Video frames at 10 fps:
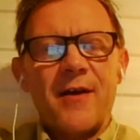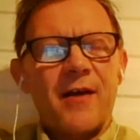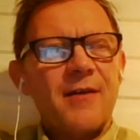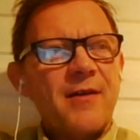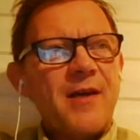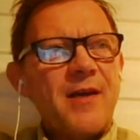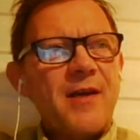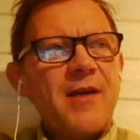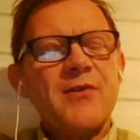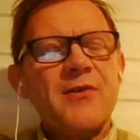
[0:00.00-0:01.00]
and they
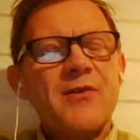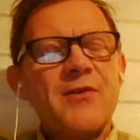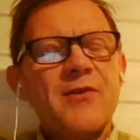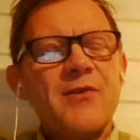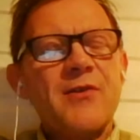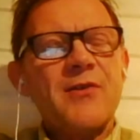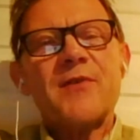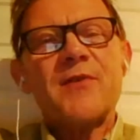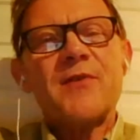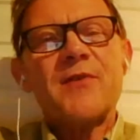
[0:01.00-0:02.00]
need to have
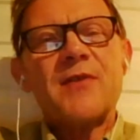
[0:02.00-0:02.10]
schedules,